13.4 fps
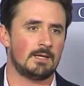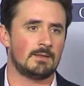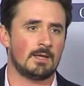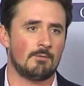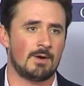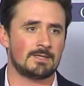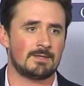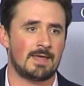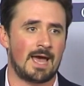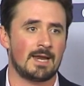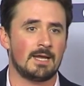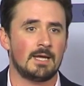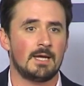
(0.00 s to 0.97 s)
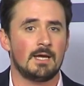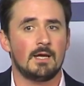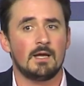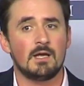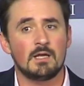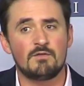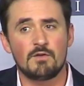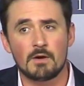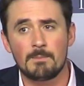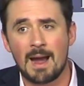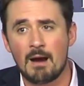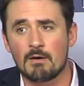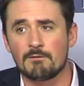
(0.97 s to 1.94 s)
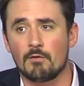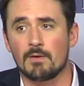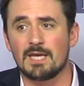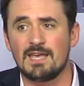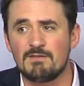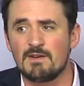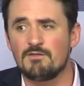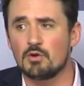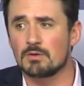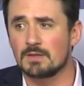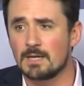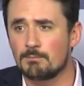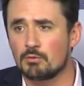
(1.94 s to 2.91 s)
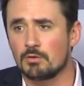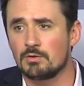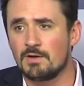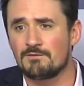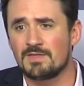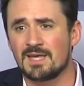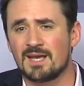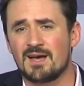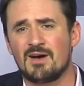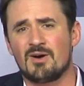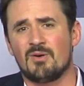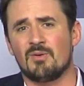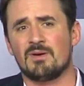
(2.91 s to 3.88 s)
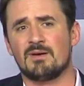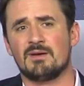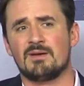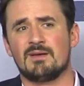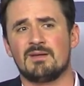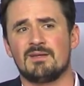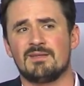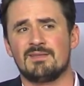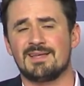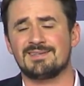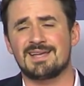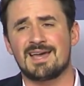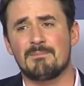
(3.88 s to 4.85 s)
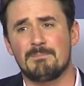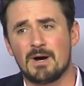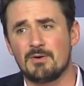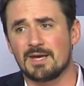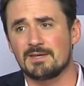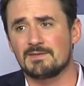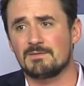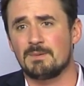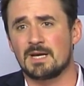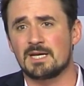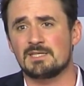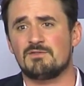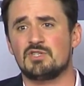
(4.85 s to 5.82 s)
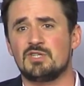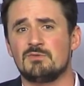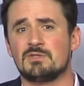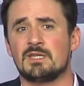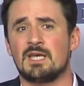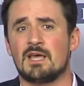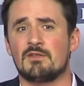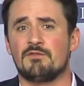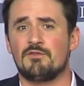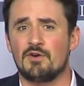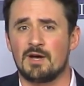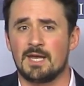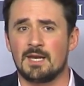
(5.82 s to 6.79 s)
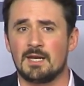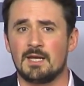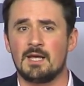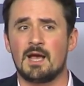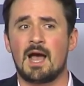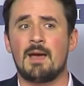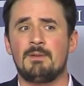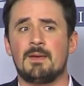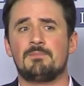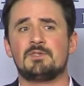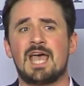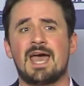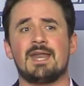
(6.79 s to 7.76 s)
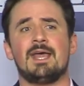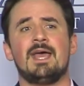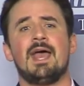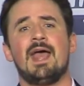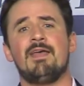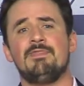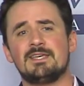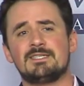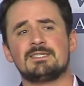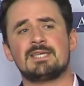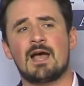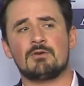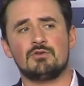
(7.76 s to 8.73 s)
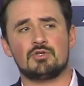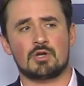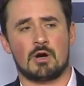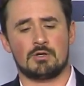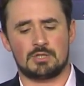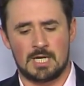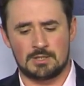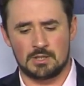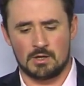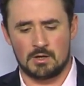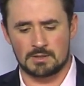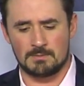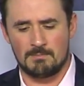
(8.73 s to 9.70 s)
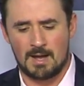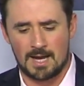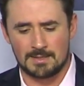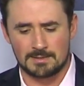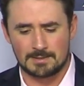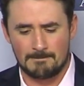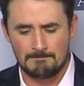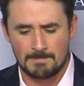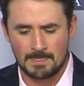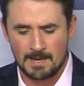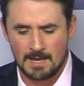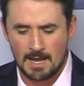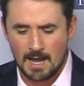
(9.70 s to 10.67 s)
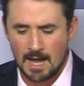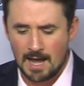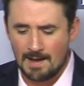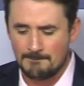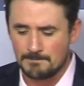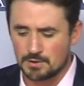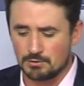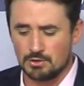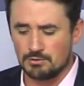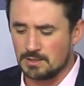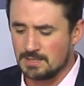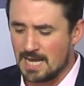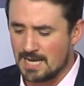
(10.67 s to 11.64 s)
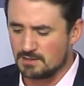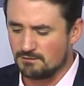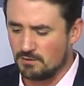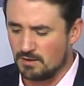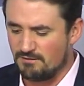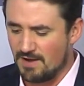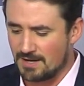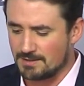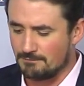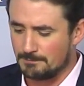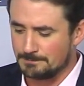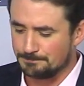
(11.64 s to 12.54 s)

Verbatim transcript: that went to that. It's very powerful. Even if you're a liberal, you have to think, oh, that's kind of bogus because if she was on the other foot, I'd be upset. And this is how you start changing hearts and minds. Um, so using data is very effective.